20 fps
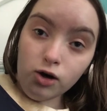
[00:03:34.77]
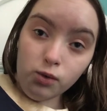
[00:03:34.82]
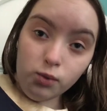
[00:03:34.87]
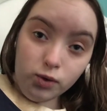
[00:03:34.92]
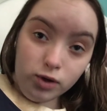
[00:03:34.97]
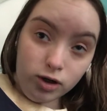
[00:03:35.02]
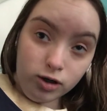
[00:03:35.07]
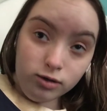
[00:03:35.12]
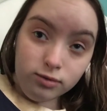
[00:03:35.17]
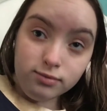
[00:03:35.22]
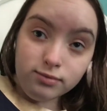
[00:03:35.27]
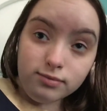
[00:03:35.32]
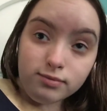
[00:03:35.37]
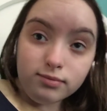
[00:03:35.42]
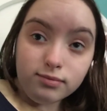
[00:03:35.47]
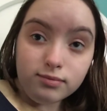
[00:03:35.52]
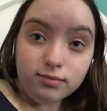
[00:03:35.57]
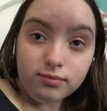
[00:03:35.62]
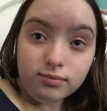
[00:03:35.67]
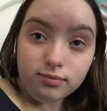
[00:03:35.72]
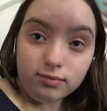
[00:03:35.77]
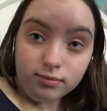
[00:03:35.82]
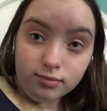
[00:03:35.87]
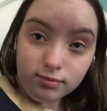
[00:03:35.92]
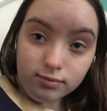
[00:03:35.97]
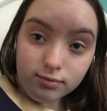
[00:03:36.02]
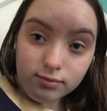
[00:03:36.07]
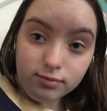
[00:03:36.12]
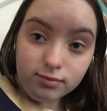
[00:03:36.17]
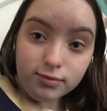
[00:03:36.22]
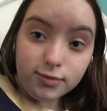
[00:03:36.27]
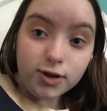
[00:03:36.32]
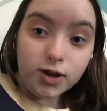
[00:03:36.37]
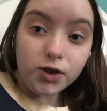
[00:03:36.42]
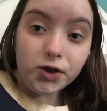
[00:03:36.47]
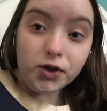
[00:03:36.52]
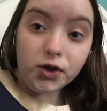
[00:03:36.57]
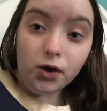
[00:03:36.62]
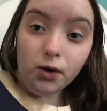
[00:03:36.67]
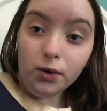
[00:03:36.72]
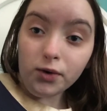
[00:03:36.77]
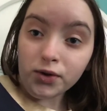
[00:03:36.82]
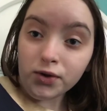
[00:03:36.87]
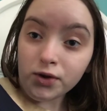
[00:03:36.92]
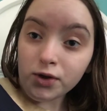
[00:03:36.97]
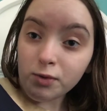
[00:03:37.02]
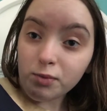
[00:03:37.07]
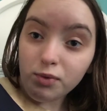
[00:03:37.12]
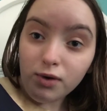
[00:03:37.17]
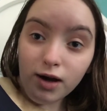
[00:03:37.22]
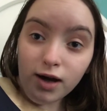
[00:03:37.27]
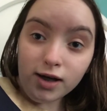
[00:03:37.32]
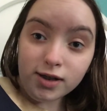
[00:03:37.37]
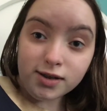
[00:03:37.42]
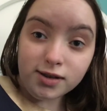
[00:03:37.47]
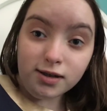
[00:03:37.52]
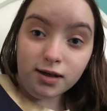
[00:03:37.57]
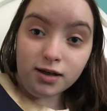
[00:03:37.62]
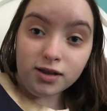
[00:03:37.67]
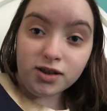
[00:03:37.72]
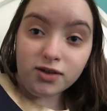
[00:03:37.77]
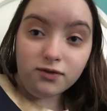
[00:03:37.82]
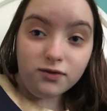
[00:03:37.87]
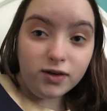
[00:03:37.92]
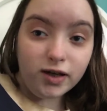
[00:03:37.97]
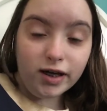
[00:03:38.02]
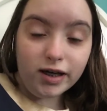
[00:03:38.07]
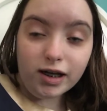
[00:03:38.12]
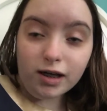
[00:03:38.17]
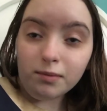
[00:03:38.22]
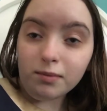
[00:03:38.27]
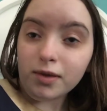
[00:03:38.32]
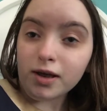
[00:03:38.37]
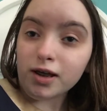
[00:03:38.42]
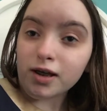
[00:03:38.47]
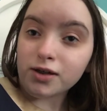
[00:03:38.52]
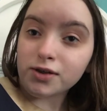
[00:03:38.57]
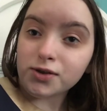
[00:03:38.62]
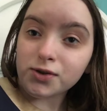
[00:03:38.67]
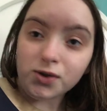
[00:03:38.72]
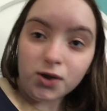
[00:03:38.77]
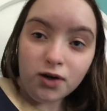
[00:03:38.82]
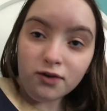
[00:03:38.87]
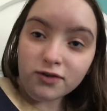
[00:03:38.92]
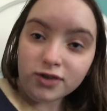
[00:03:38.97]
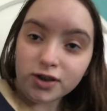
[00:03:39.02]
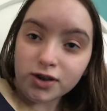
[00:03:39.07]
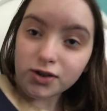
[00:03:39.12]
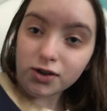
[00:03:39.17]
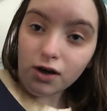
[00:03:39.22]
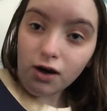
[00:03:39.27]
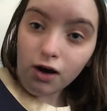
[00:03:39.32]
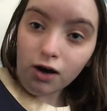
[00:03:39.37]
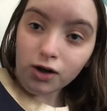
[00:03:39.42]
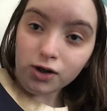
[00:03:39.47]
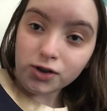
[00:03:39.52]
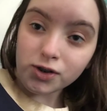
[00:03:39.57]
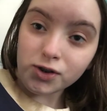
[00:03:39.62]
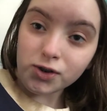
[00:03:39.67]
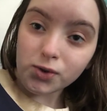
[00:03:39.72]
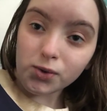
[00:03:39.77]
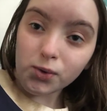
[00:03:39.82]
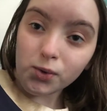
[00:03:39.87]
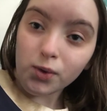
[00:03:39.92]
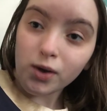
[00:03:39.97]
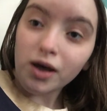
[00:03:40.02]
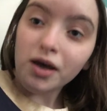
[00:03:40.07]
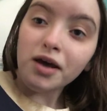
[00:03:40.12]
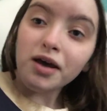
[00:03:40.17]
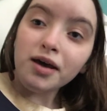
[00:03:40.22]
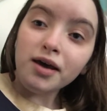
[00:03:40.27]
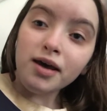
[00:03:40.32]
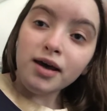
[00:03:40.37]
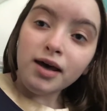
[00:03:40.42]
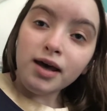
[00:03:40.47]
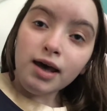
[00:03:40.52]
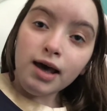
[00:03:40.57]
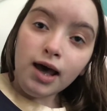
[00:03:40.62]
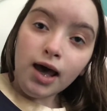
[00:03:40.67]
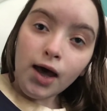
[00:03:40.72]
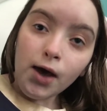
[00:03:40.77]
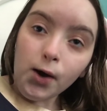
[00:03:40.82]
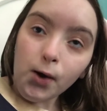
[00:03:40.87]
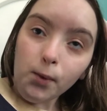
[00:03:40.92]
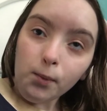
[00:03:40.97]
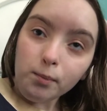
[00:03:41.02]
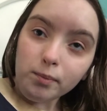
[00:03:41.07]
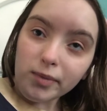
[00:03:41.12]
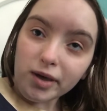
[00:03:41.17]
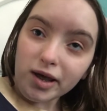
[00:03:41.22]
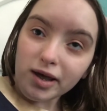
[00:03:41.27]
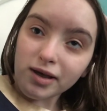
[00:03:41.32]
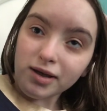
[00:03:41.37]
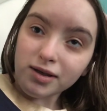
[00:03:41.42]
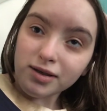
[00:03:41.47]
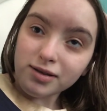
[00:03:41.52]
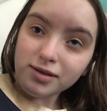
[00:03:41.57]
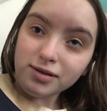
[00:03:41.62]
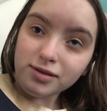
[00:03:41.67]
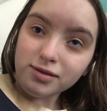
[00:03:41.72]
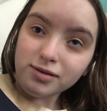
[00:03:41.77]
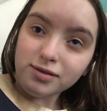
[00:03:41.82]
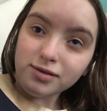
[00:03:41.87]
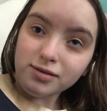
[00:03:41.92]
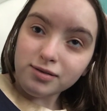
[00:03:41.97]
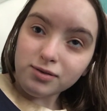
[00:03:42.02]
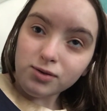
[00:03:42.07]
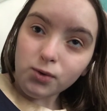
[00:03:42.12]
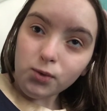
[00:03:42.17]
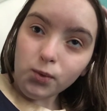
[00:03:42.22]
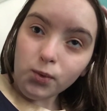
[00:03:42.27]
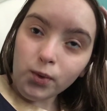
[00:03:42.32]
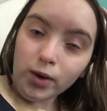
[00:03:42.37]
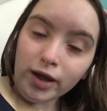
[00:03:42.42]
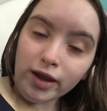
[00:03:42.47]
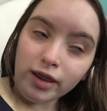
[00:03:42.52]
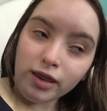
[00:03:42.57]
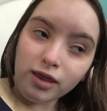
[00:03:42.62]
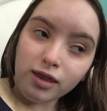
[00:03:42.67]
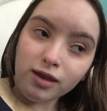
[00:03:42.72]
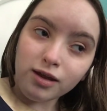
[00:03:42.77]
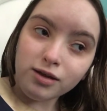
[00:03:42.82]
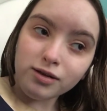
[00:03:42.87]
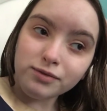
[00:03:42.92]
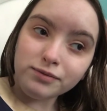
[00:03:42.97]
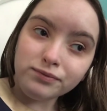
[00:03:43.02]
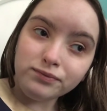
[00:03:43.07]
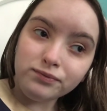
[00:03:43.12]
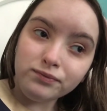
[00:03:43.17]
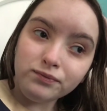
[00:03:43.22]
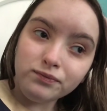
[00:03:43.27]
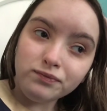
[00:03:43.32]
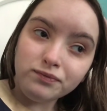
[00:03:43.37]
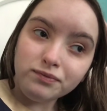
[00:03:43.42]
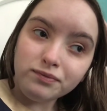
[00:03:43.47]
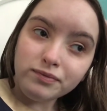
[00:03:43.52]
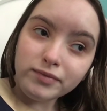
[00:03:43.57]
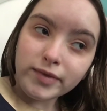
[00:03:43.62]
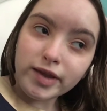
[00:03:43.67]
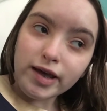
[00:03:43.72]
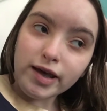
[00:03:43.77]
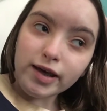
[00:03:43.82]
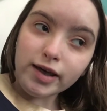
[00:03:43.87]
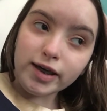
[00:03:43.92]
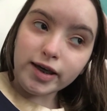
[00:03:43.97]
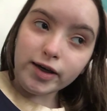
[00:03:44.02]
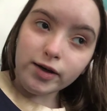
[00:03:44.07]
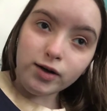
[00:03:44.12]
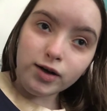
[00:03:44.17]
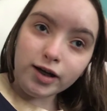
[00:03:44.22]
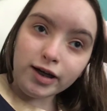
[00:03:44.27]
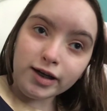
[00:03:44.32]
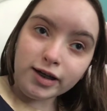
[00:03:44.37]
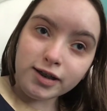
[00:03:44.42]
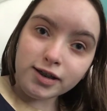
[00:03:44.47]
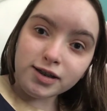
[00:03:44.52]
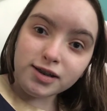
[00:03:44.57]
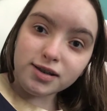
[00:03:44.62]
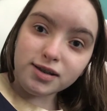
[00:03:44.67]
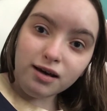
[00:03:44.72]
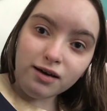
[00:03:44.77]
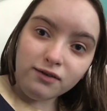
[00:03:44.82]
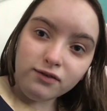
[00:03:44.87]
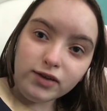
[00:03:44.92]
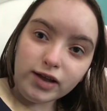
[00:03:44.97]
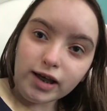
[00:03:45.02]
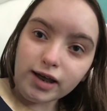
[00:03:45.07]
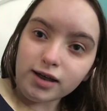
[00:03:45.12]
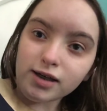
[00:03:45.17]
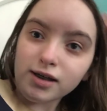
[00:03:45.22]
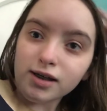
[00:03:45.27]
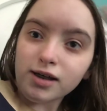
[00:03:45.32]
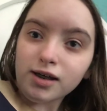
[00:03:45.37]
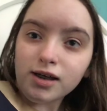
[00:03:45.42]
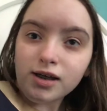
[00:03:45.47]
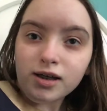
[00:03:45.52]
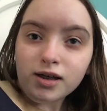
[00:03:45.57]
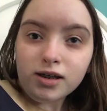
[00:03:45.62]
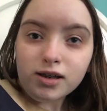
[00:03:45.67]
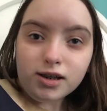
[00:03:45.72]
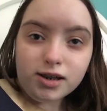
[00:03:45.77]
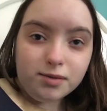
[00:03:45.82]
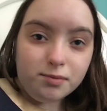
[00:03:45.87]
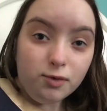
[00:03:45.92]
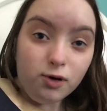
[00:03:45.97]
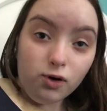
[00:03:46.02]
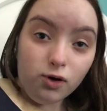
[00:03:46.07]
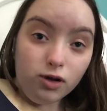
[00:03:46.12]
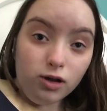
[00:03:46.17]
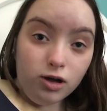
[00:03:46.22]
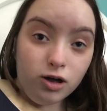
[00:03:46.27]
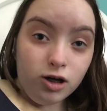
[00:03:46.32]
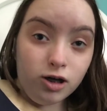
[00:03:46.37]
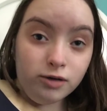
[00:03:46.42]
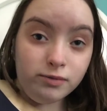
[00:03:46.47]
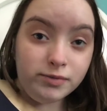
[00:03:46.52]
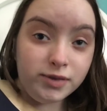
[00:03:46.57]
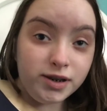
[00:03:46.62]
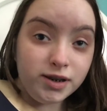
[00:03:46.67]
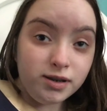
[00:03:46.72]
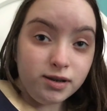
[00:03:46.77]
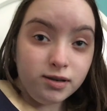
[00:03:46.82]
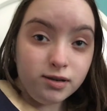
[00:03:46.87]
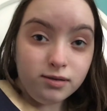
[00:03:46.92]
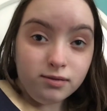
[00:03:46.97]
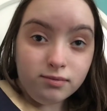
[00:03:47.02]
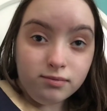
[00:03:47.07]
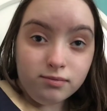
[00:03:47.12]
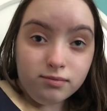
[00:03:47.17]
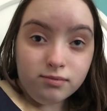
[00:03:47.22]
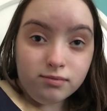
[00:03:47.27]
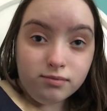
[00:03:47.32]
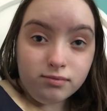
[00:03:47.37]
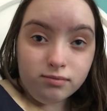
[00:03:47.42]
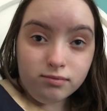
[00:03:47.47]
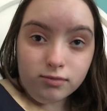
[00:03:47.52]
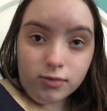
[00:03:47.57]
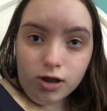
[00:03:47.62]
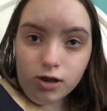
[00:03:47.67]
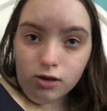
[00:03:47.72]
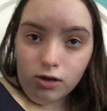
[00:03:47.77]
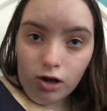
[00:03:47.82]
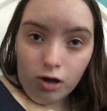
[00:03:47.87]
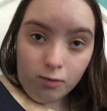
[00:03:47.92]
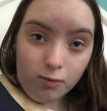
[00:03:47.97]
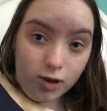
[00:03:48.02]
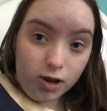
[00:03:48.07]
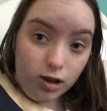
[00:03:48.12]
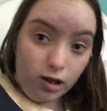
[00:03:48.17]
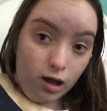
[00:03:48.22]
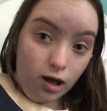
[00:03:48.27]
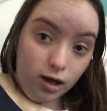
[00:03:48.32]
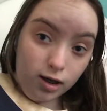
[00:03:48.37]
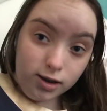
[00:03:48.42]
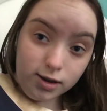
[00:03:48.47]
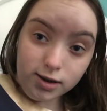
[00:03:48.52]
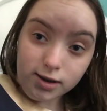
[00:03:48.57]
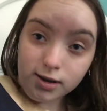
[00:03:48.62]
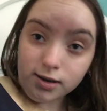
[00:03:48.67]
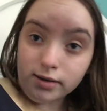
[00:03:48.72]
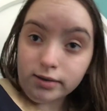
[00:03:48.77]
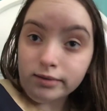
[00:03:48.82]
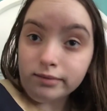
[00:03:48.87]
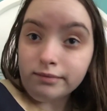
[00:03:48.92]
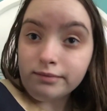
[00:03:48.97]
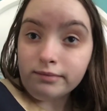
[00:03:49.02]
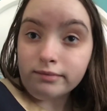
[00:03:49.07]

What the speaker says: we're going through the process of getting me a service dog to help me with hearing and stuff, like smoke alarms, alarm clocks,